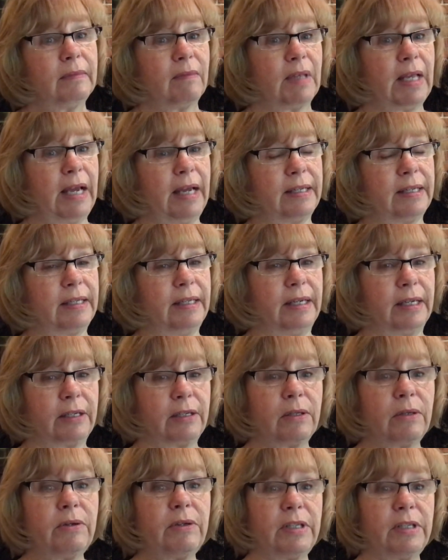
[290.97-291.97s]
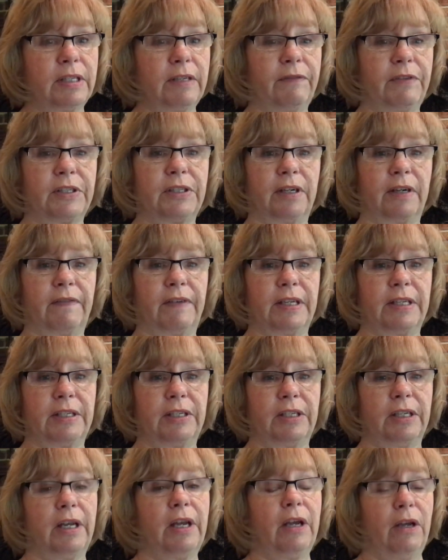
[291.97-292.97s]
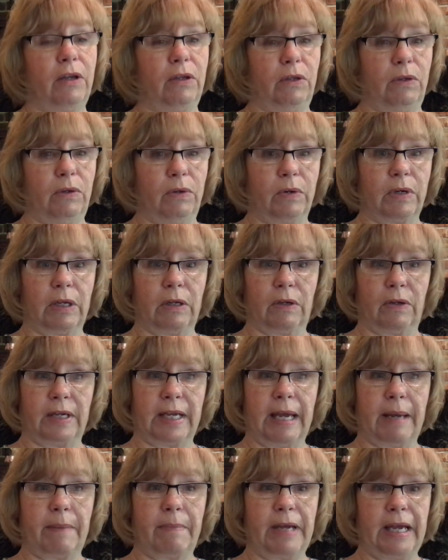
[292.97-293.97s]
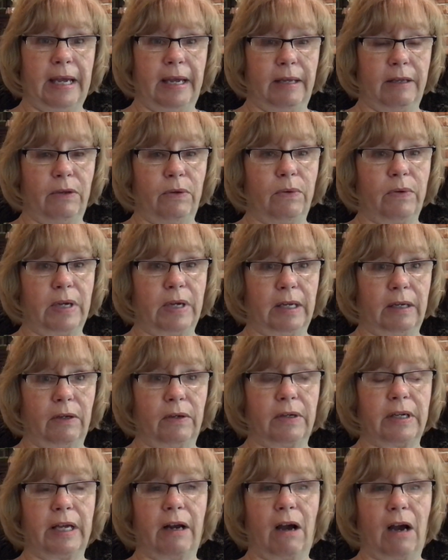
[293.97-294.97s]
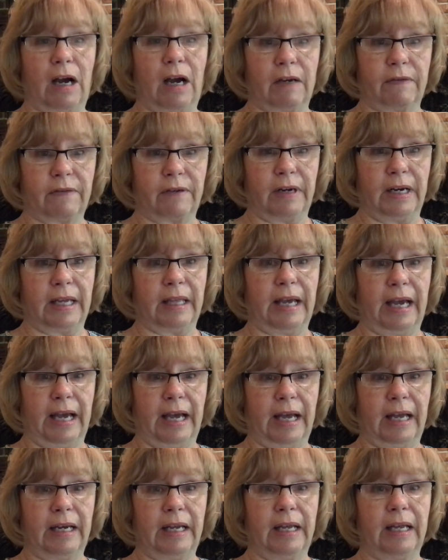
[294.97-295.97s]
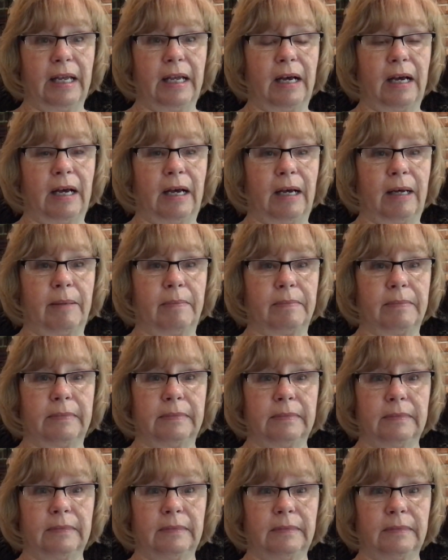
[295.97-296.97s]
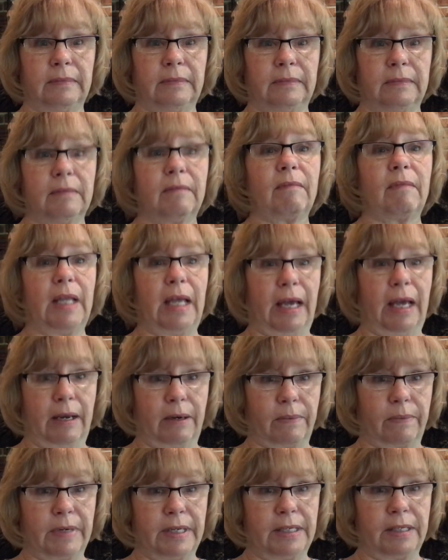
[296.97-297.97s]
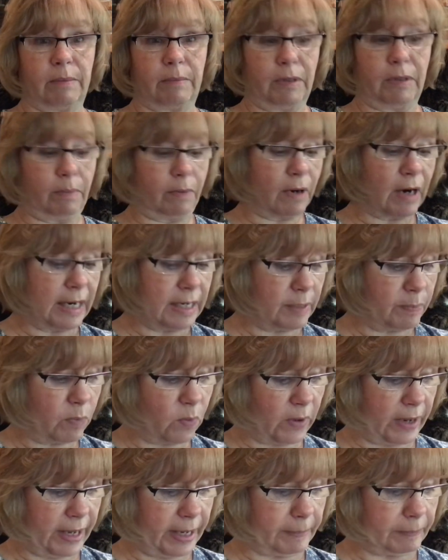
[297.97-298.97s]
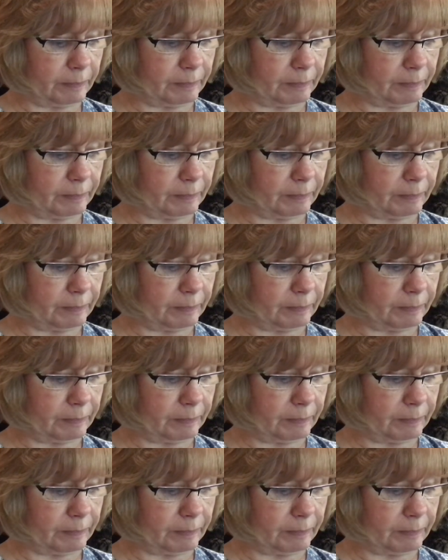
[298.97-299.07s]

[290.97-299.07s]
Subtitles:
as an exclusive service, you can look at offering that at a reasonable price point.